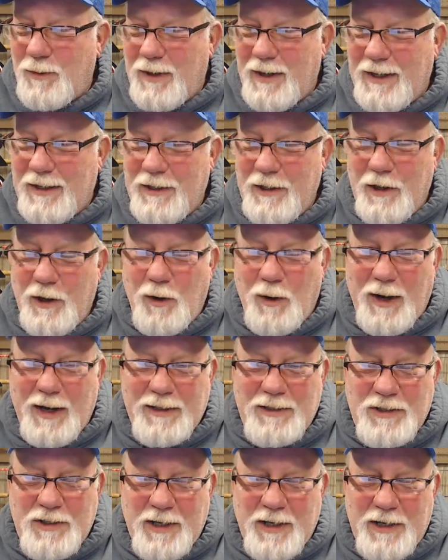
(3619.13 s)
right. You know, I
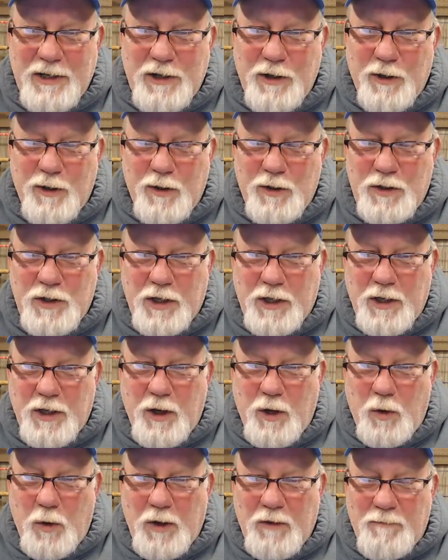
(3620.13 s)
said years
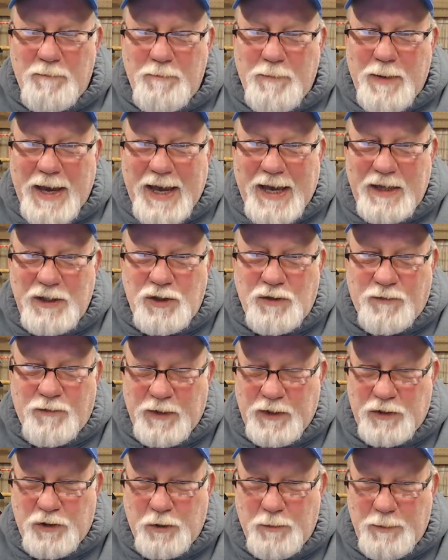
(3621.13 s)
ago, if bass
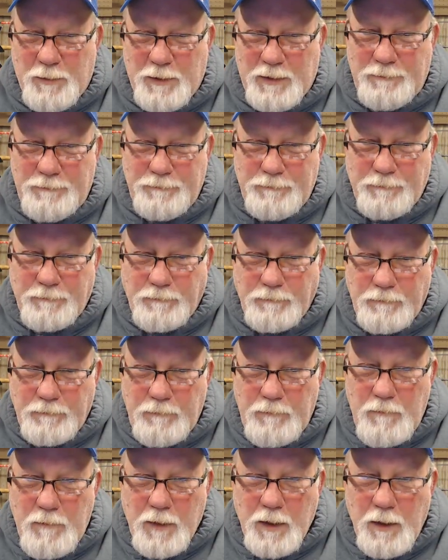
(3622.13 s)
fishermen
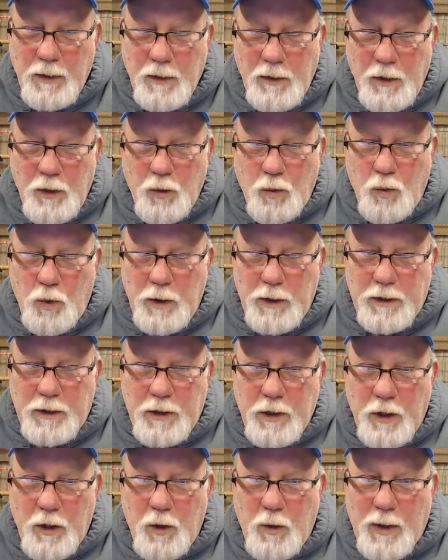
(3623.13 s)
would
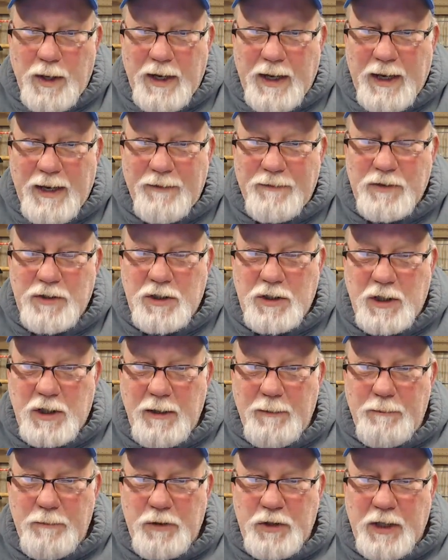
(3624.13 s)
go and have
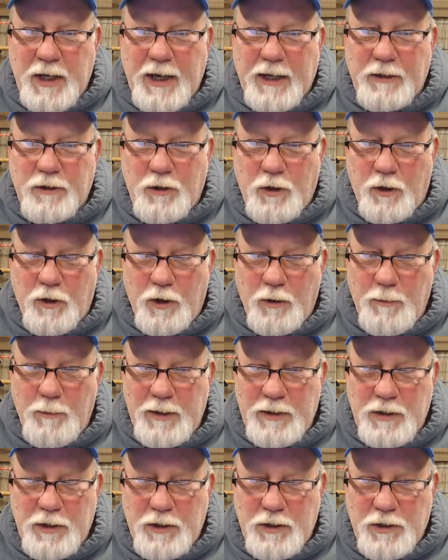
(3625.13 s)
skipjack
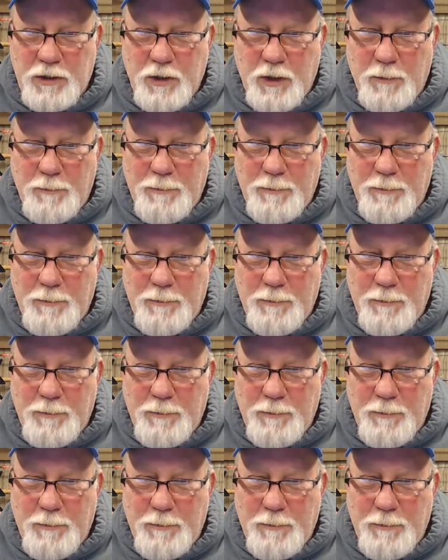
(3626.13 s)
tournaments instead of